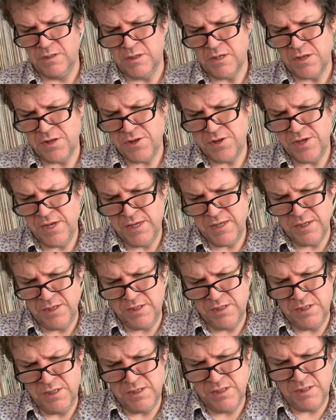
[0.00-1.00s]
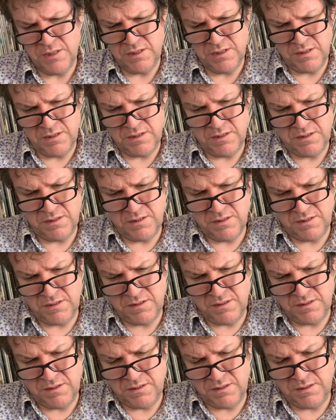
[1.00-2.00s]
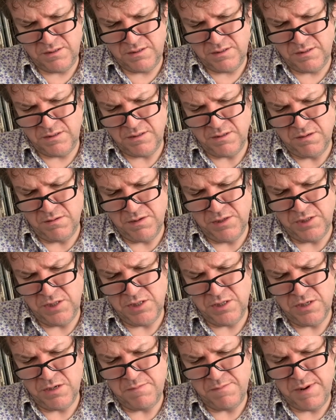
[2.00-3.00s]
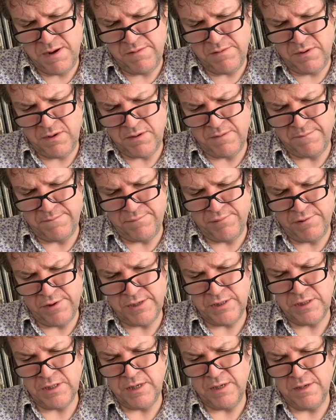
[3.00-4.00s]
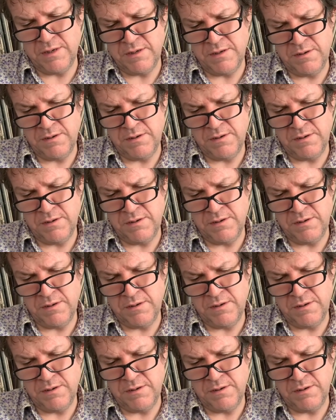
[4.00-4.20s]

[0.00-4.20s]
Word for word: I think this is. Oh, this is an American pressing.